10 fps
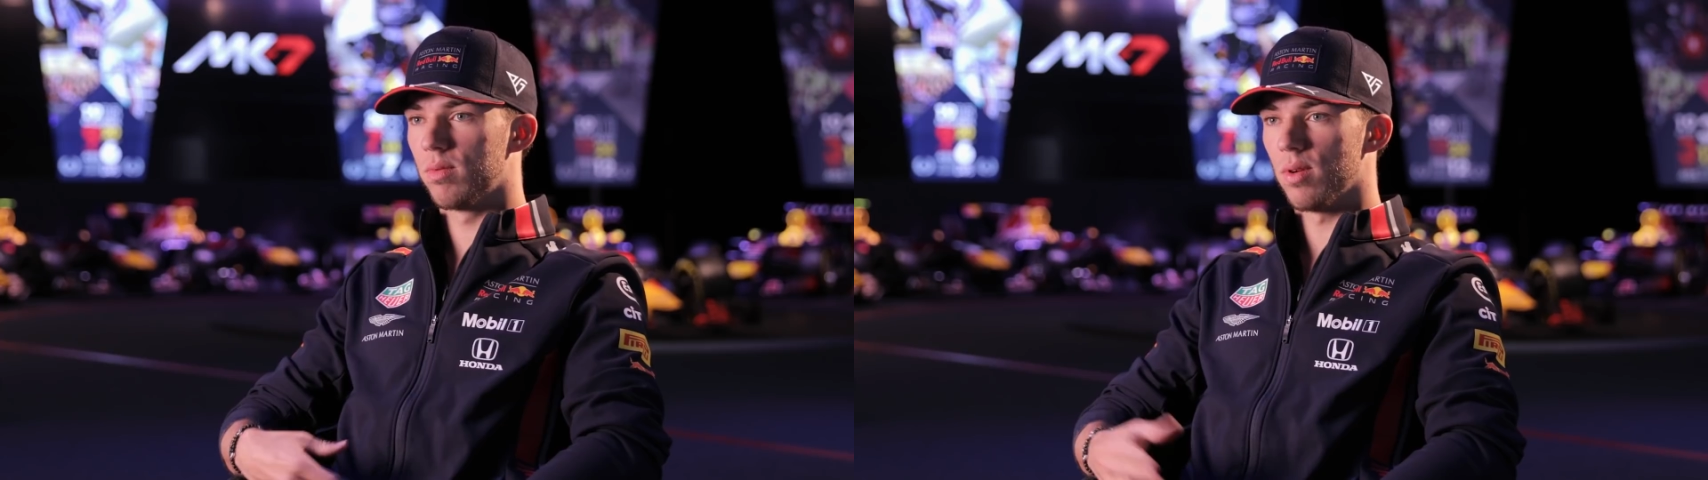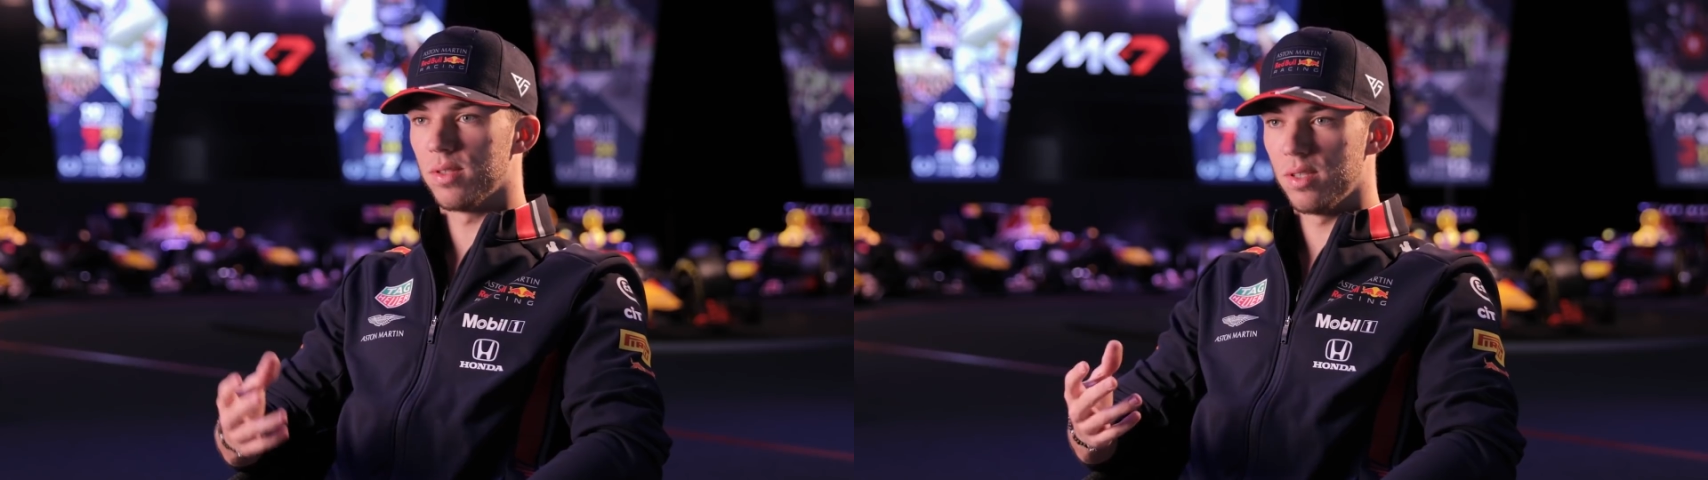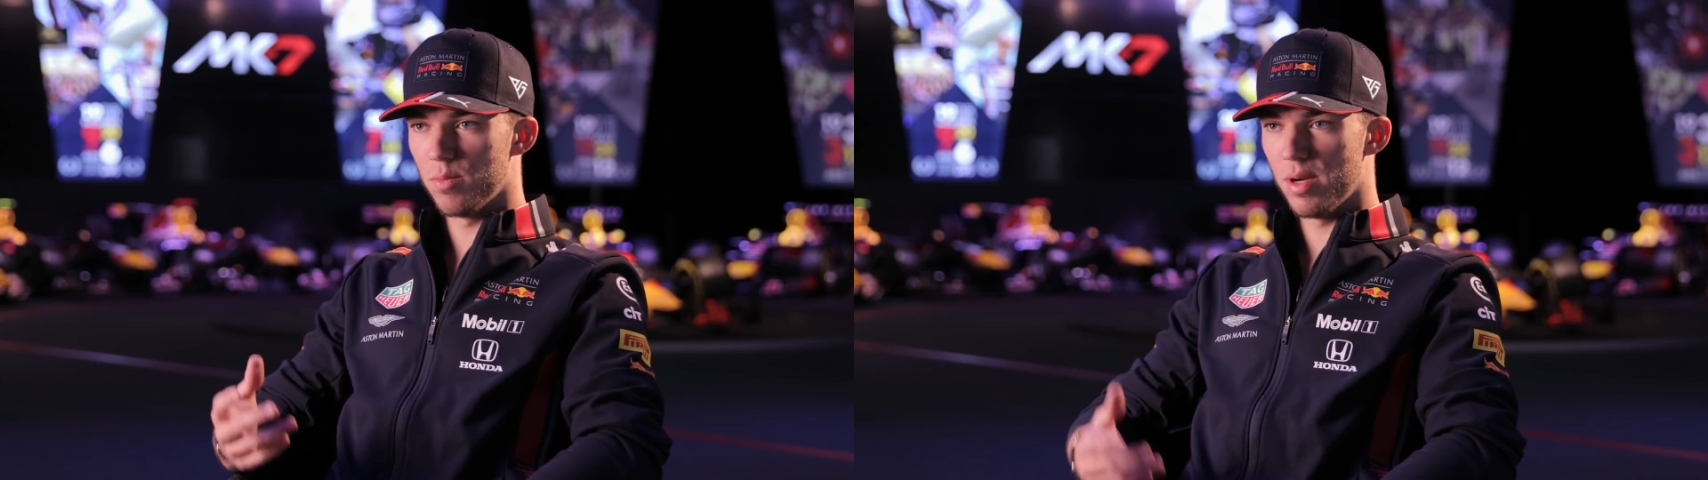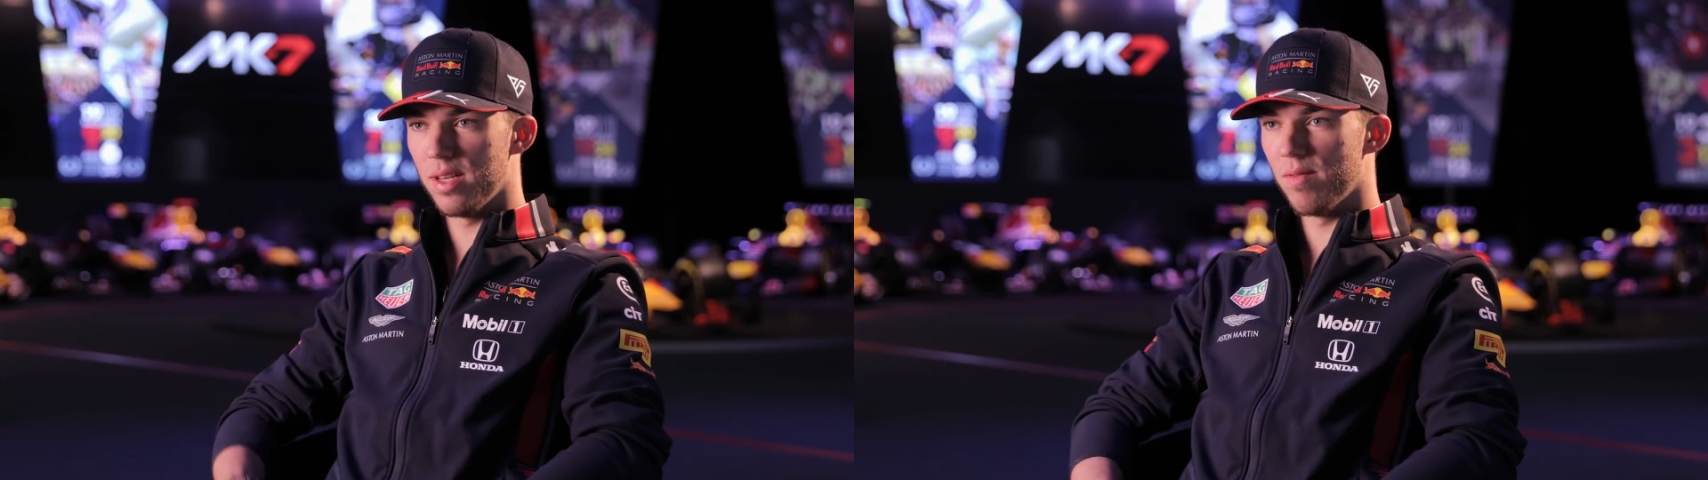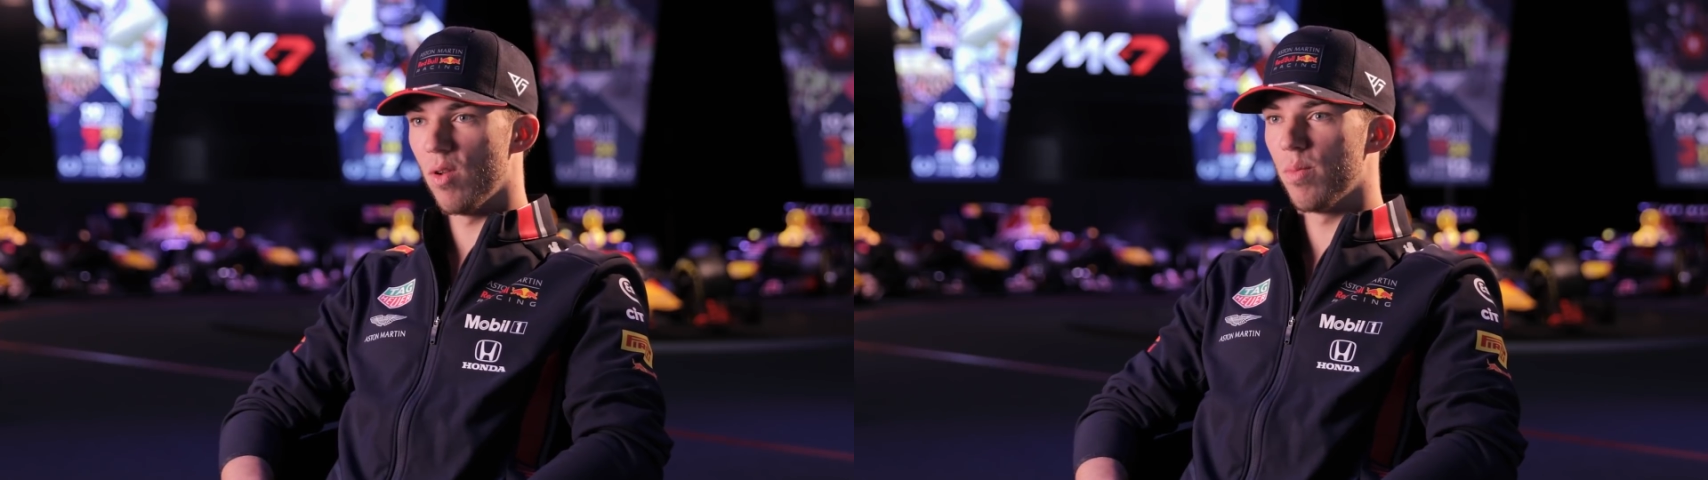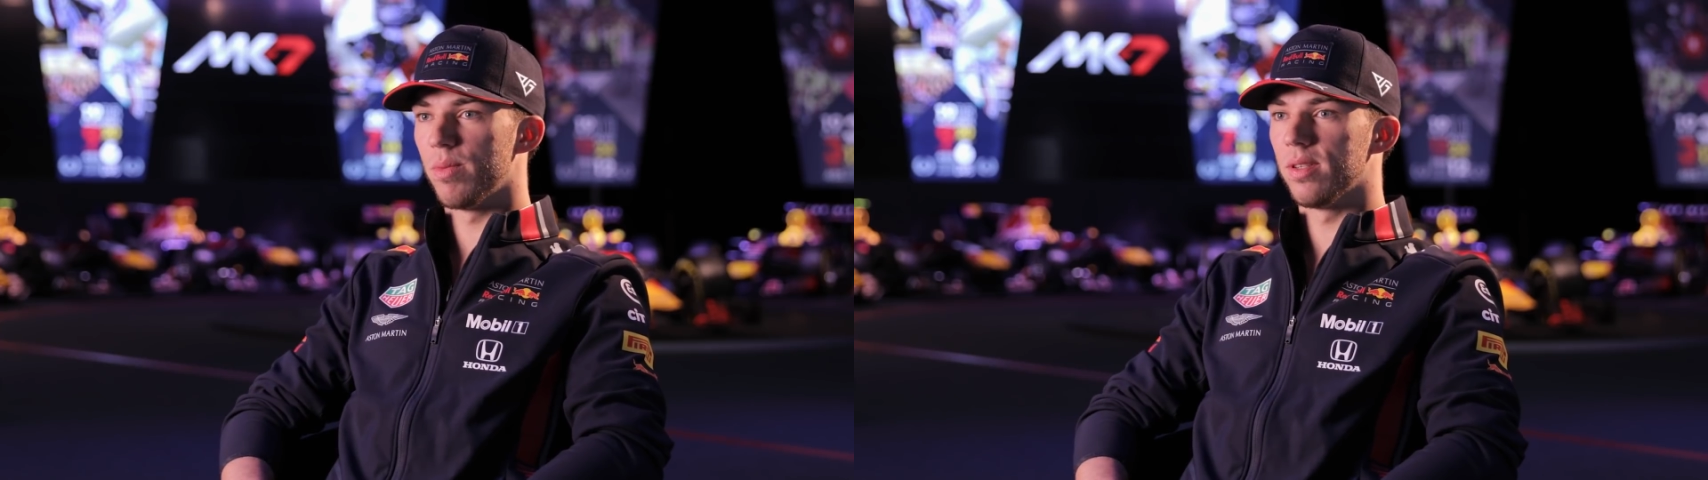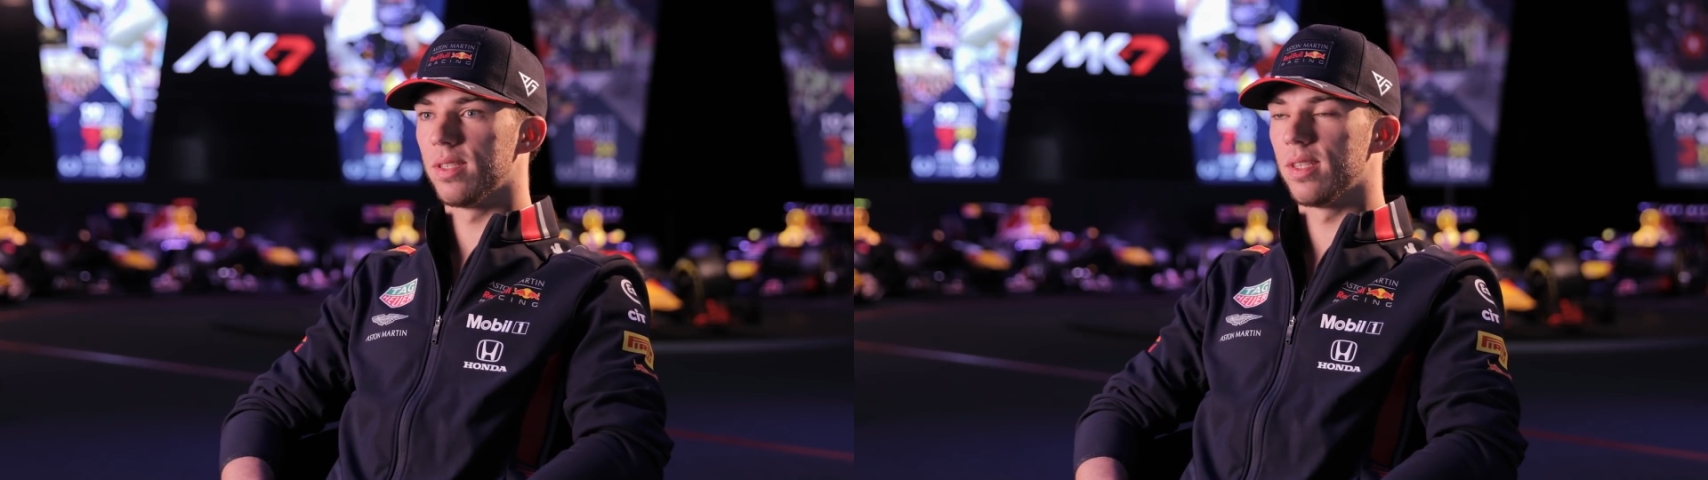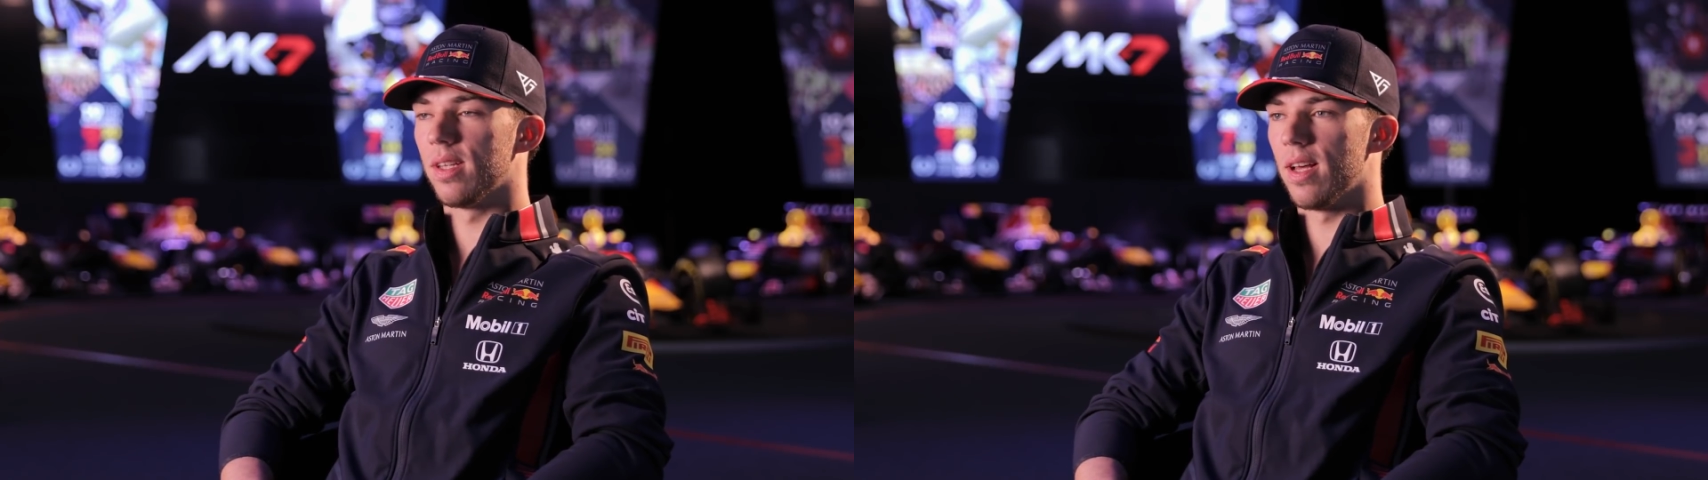continue my development.